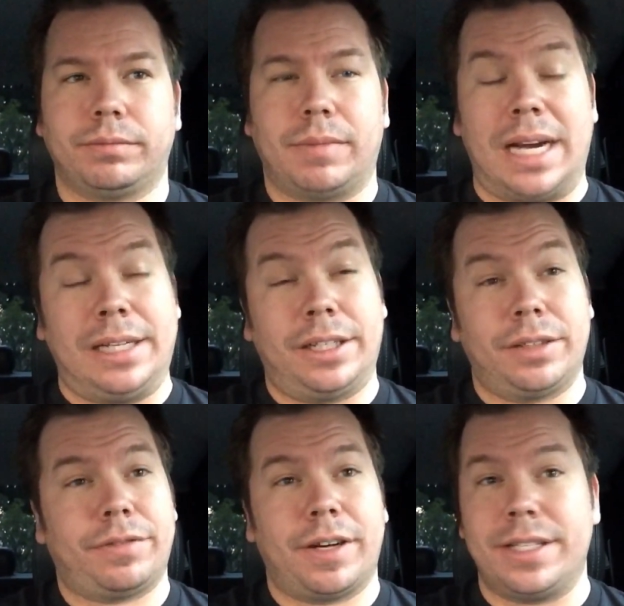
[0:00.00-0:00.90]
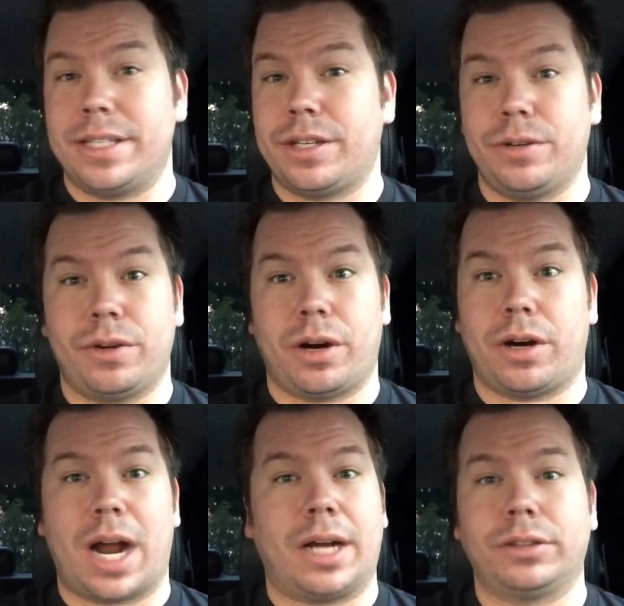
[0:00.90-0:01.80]
my good friends who
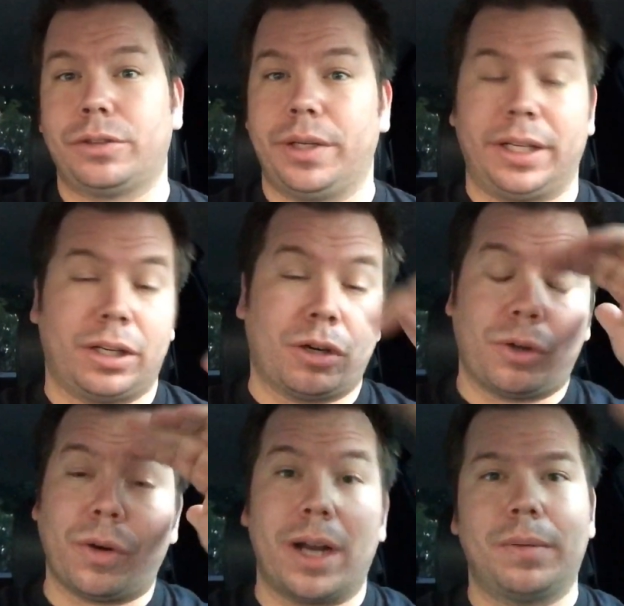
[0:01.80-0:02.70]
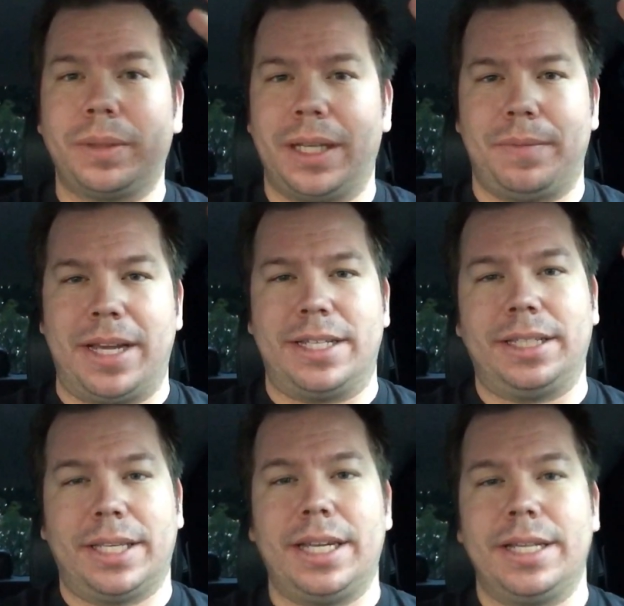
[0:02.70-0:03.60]
are out doing incredibly
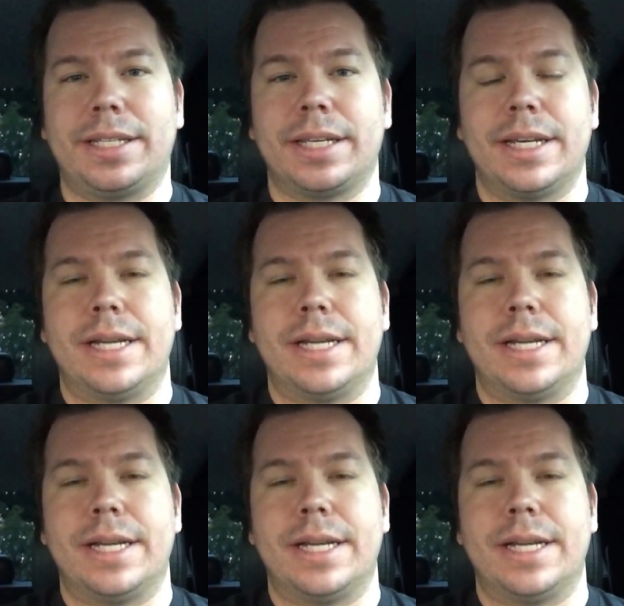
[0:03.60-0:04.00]
amazing things